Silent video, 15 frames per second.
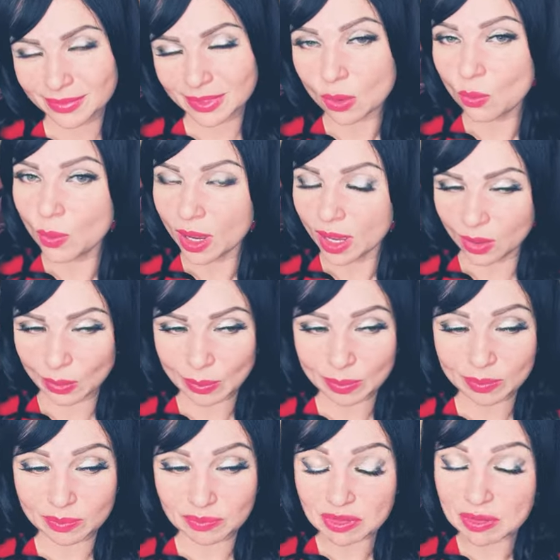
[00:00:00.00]
Well,
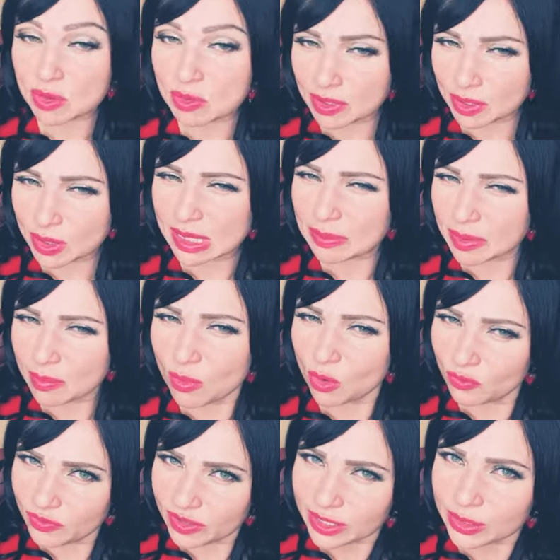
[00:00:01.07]
there are probably going to be more
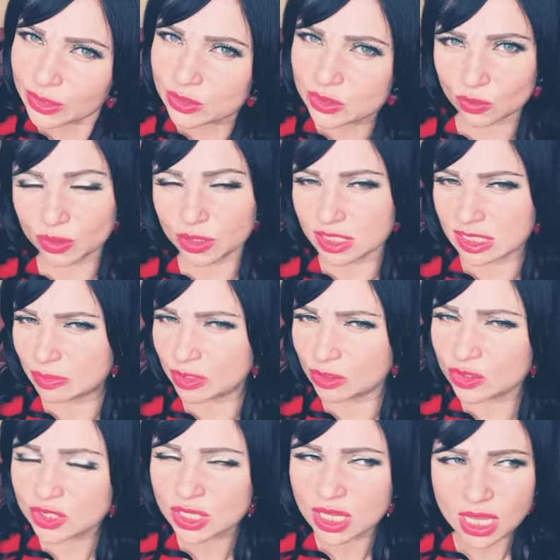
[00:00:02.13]
videos on this
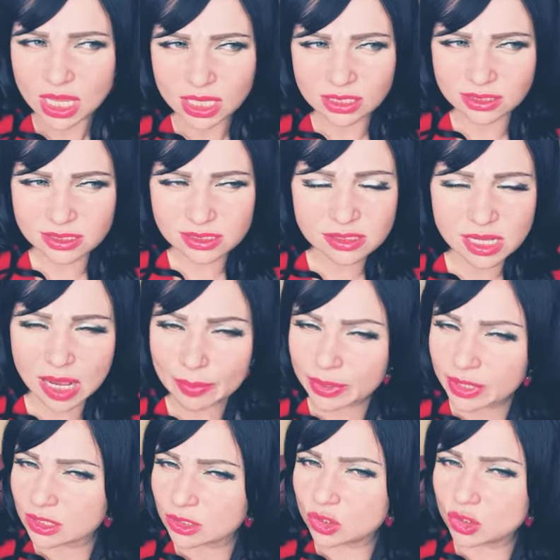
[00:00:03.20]
because this topic
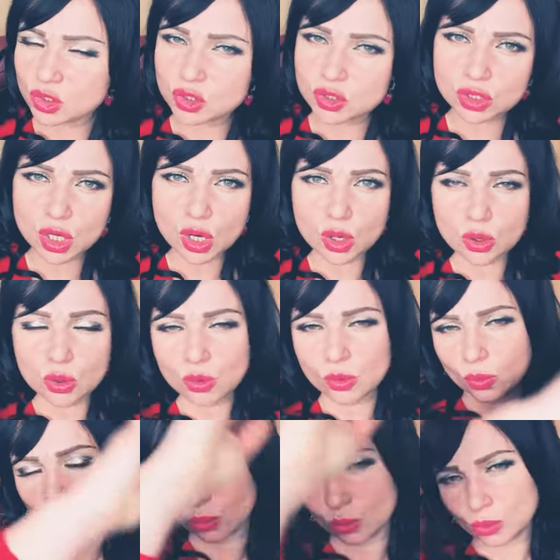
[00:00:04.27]
is
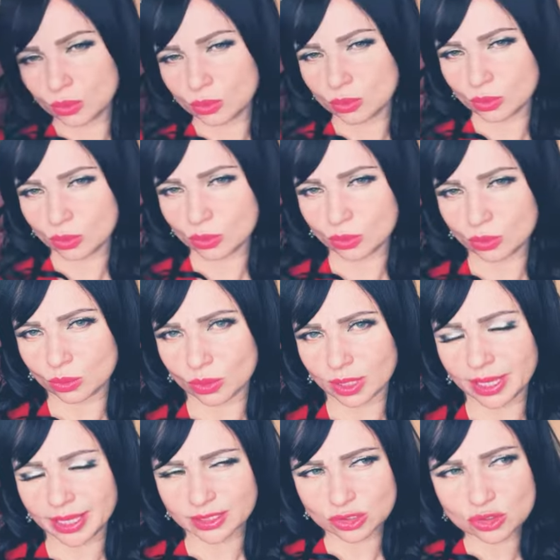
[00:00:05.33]
so,
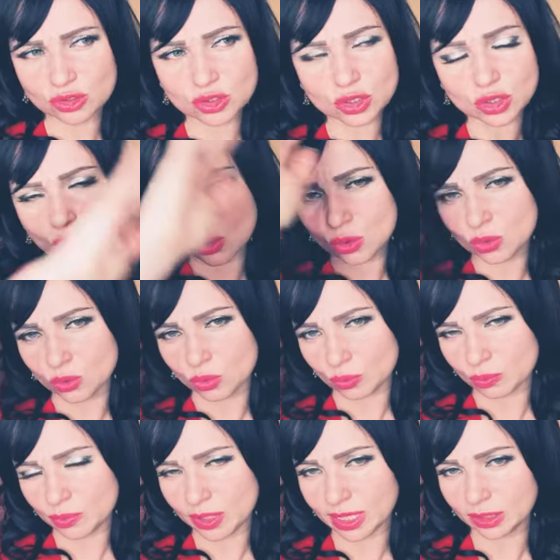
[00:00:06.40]
is so
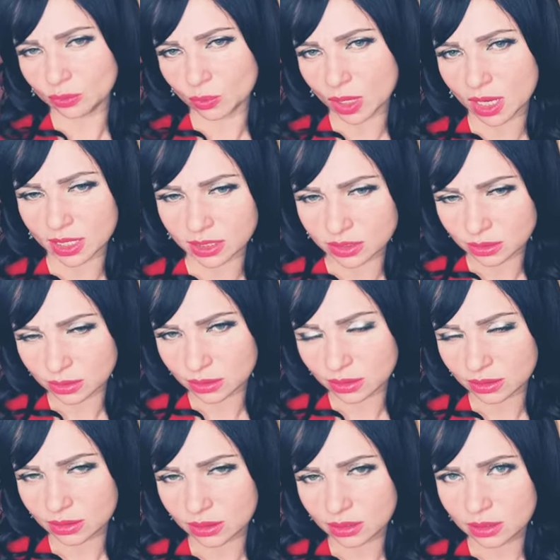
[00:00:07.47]
big and wide.
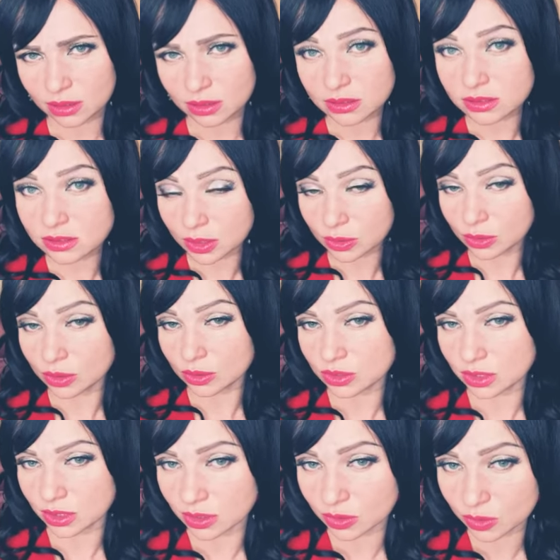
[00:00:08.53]

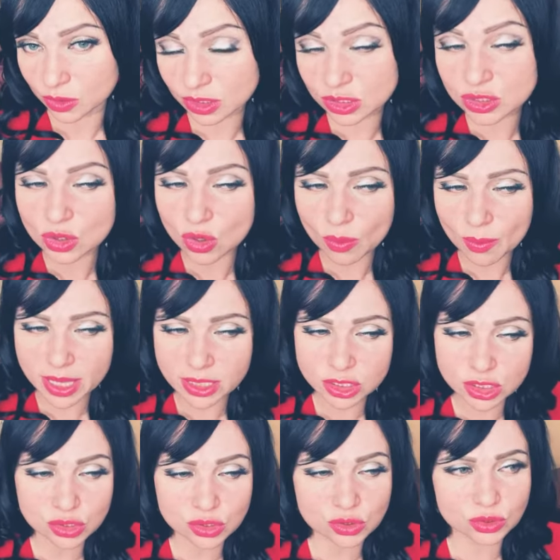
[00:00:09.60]
Seriously, there is so
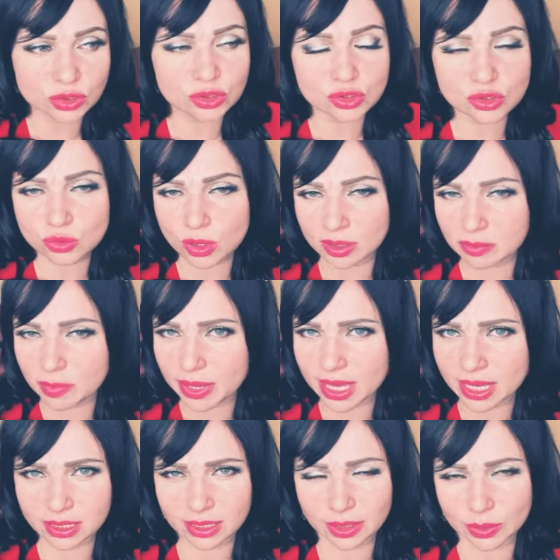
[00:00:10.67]
much to, to
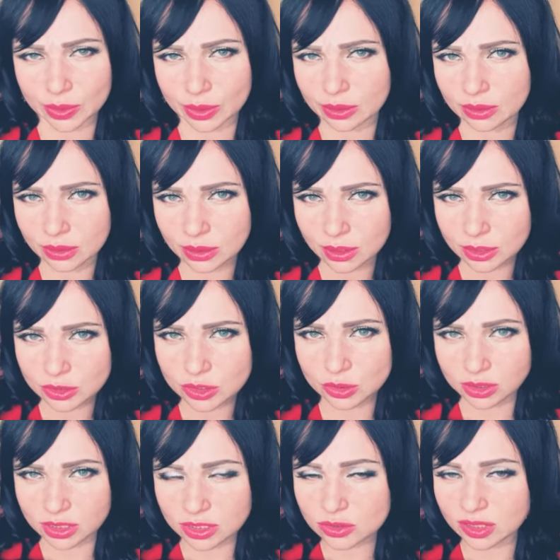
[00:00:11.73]
unpack here. So
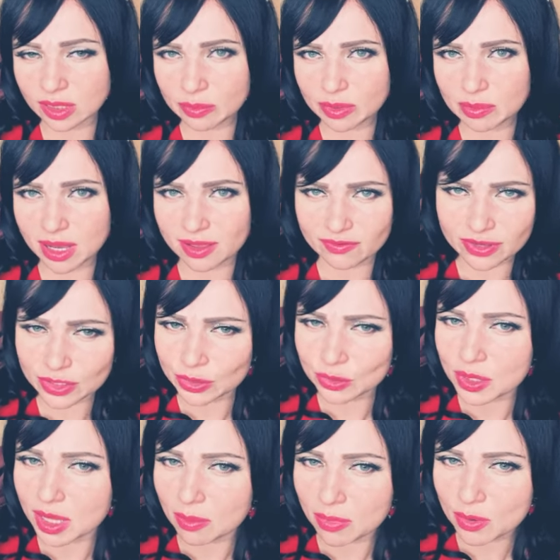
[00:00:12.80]
this is going to be my video
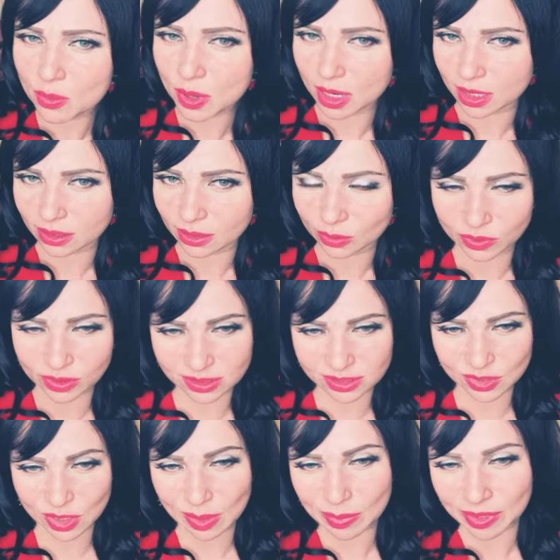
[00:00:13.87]
number one on this
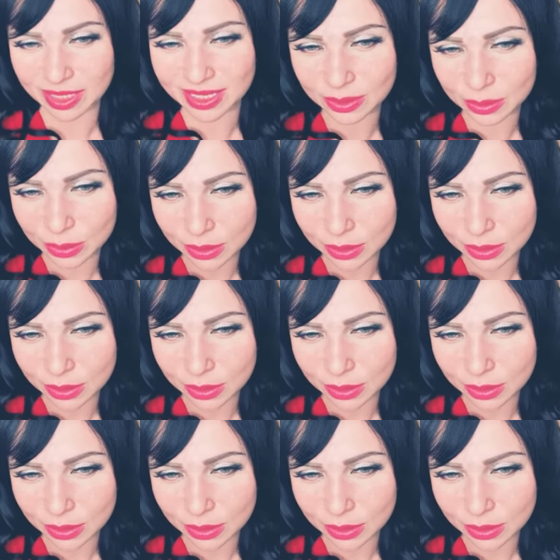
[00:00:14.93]
topic.